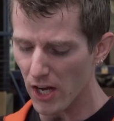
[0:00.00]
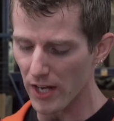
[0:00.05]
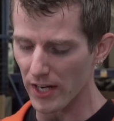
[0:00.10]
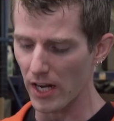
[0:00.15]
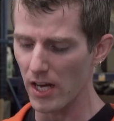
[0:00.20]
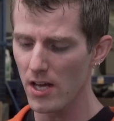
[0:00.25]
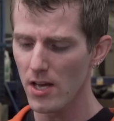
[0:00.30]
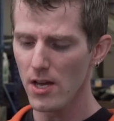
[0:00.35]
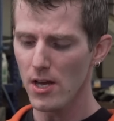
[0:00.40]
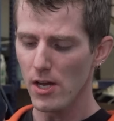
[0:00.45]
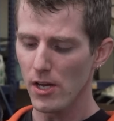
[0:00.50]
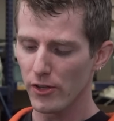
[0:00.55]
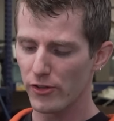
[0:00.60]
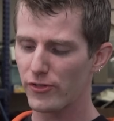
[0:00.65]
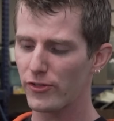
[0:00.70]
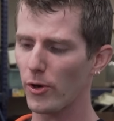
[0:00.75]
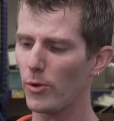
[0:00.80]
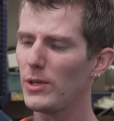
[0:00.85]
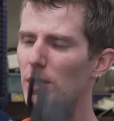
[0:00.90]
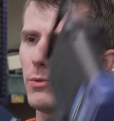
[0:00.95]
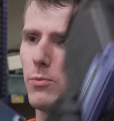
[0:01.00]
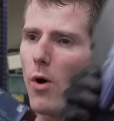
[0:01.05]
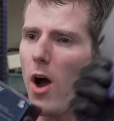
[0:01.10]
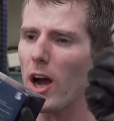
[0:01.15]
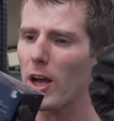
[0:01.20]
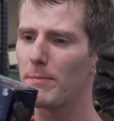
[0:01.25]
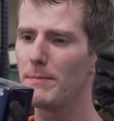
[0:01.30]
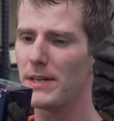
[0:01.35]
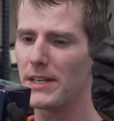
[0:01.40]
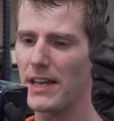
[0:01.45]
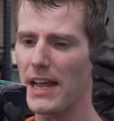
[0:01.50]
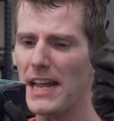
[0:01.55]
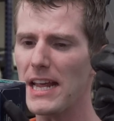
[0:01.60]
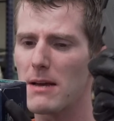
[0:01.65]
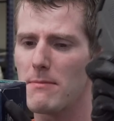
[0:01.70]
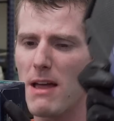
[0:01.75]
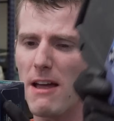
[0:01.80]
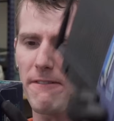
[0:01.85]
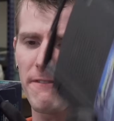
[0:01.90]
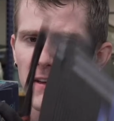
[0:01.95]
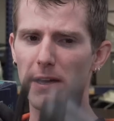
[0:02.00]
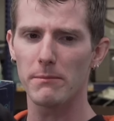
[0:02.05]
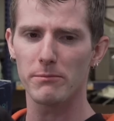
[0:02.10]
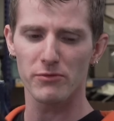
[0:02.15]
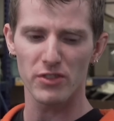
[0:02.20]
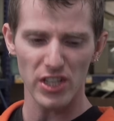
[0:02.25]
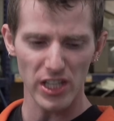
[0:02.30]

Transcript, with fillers: got a Sony Walkman A M F M